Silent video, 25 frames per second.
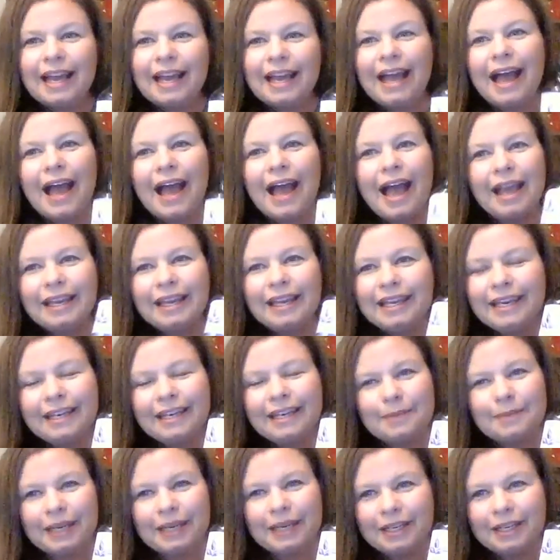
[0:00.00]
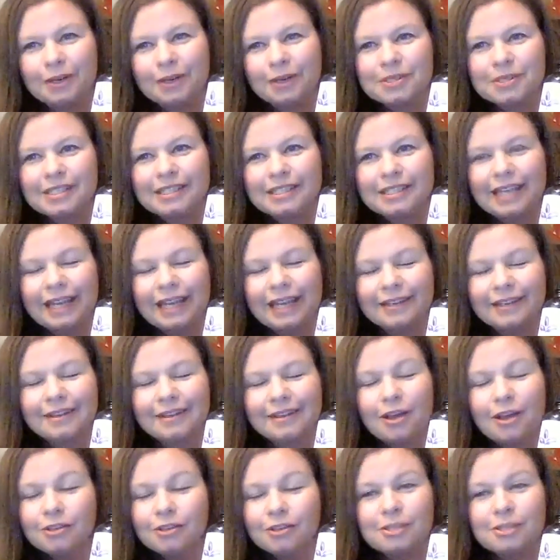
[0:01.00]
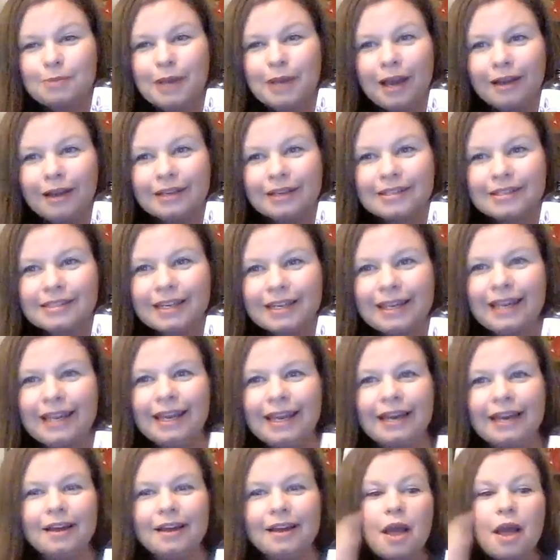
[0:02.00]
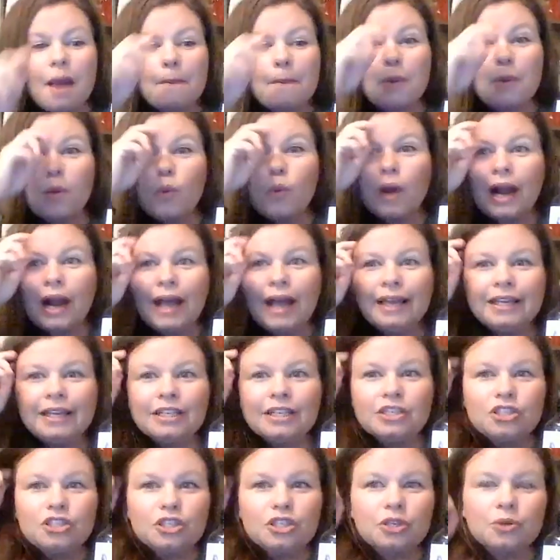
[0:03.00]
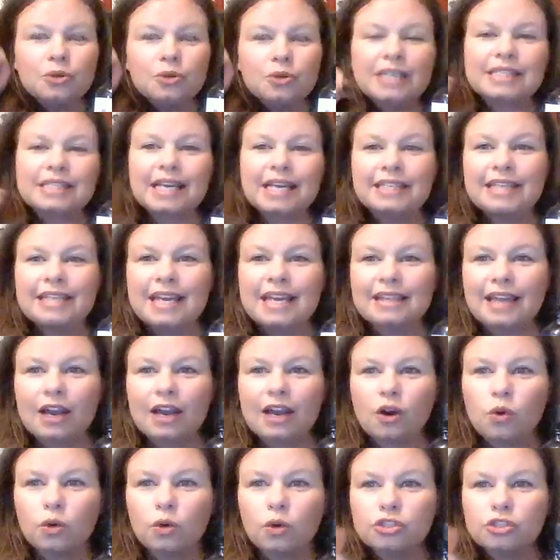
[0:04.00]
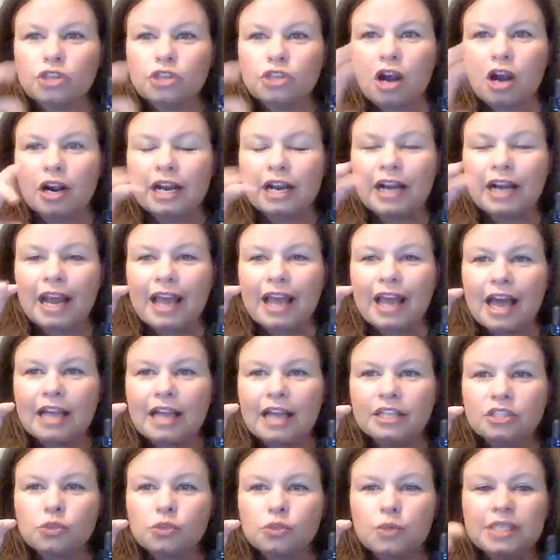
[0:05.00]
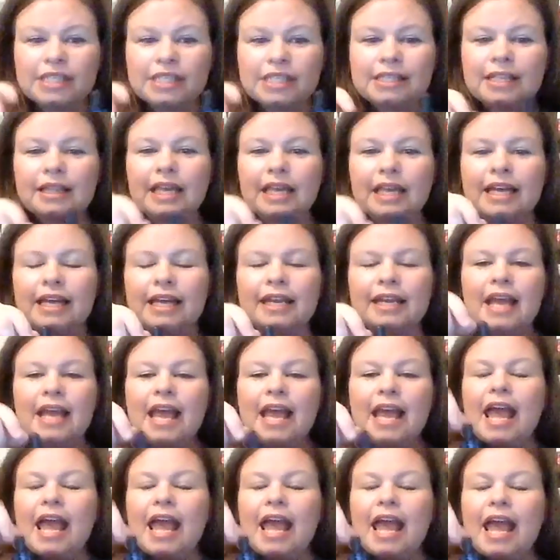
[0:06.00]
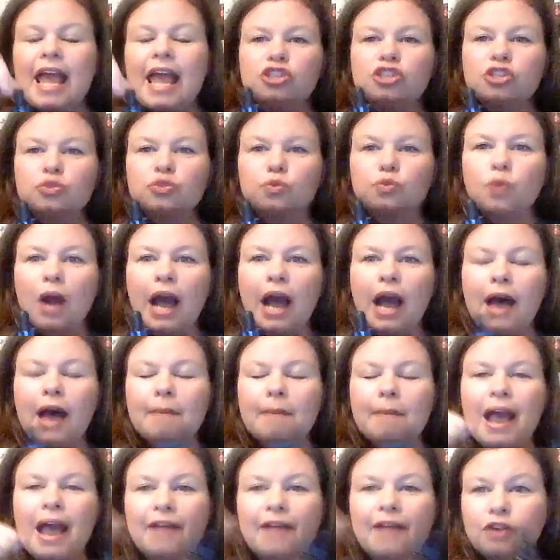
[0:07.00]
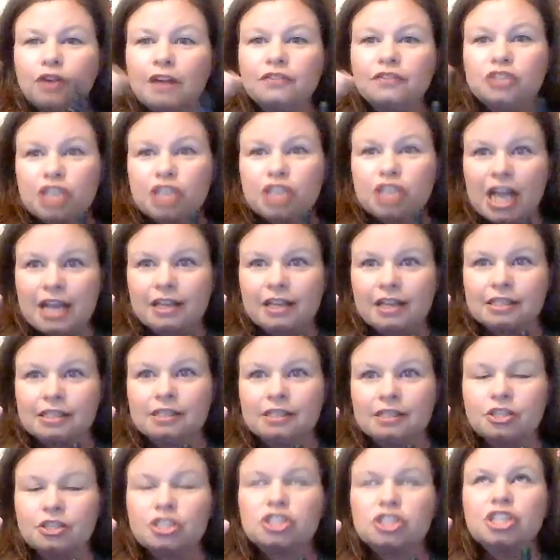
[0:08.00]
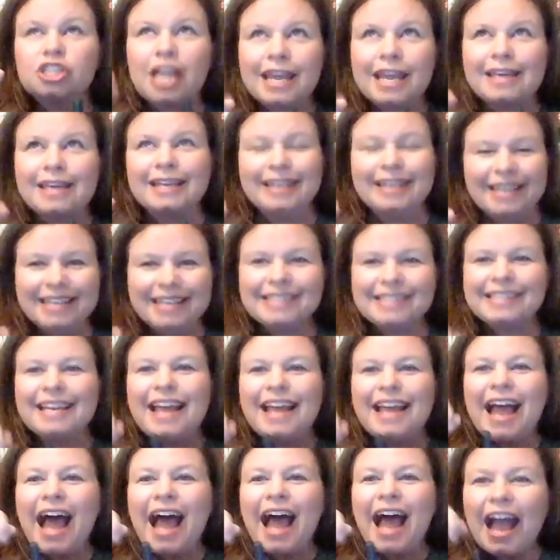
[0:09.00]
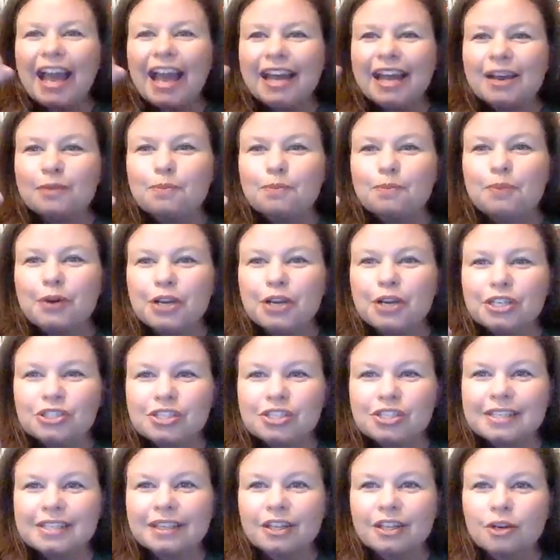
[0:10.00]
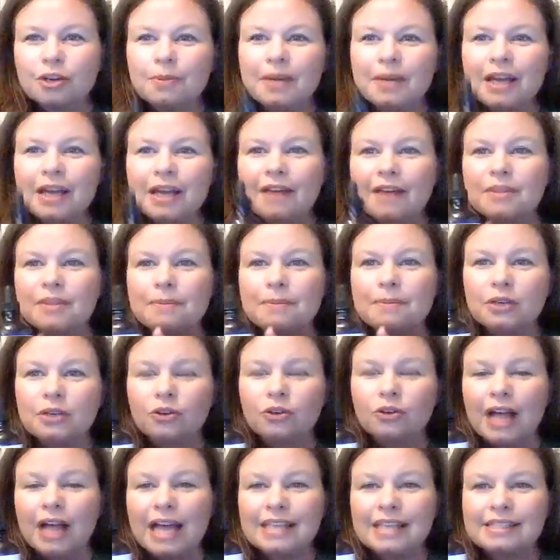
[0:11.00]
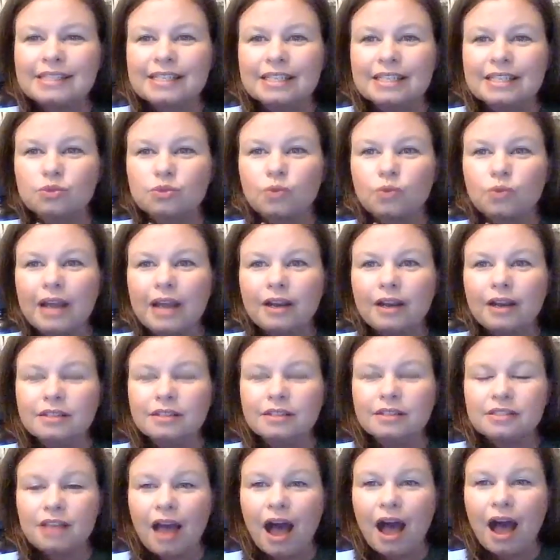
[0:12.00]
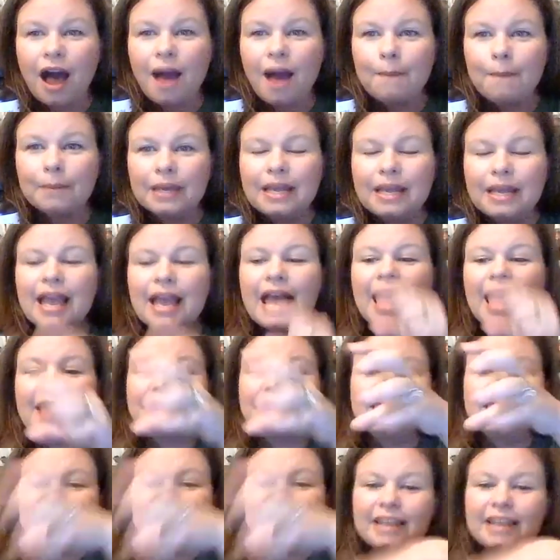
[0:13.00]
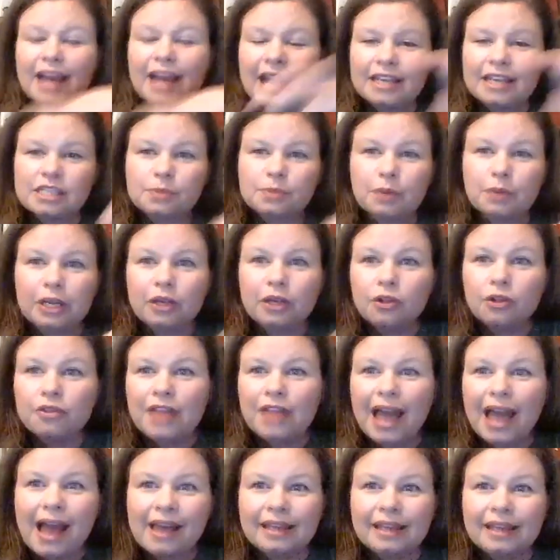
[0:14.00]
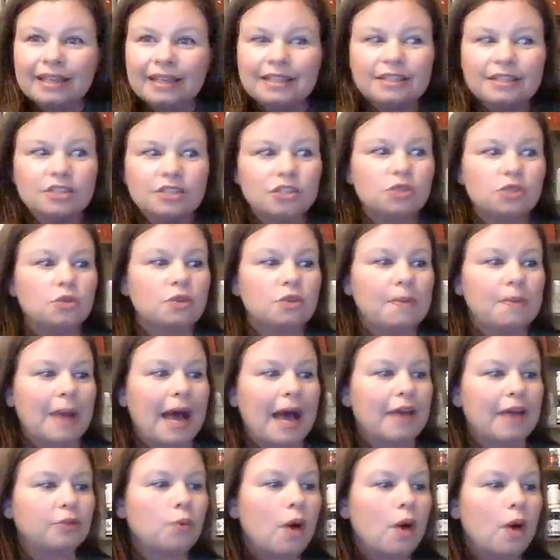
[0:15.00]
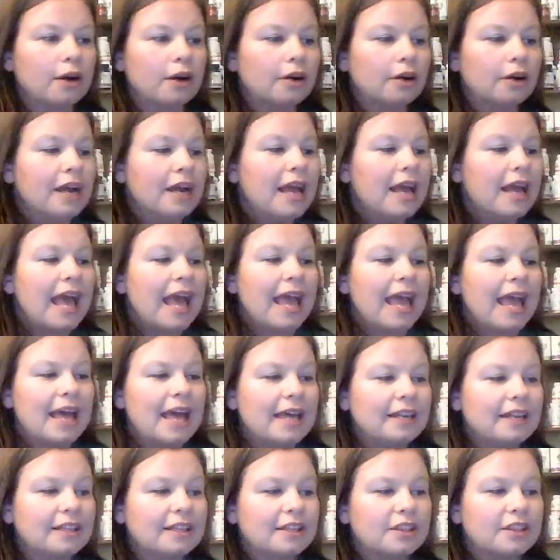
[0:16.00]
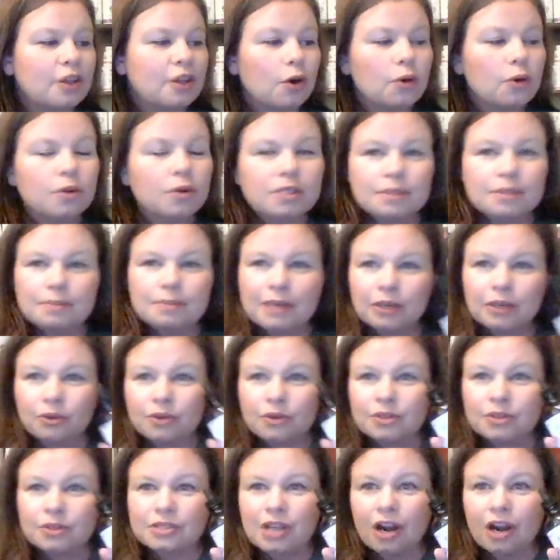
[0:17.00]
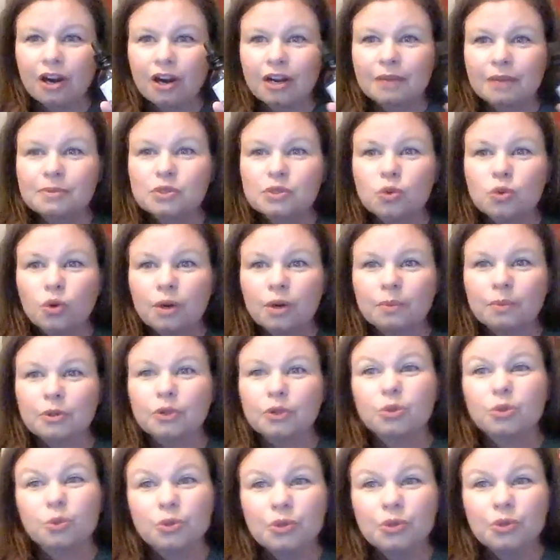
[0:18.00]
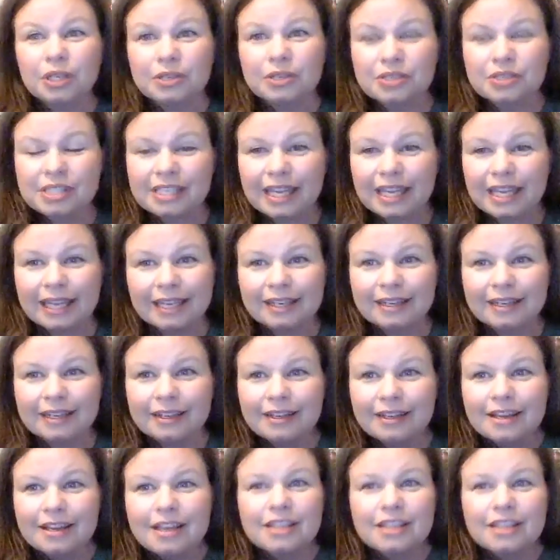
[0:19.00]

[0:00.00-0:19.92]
I can't get my kiddos to take it. I'll just be honest. I can't. But what I can do is I take that quart jar and I untwist the lid and just um, after I've shaked, shaken it, I put just a little bit of the mineral essence right on top. And then I sprinkle that into the bath water, and those minerals are absorbed through their skin.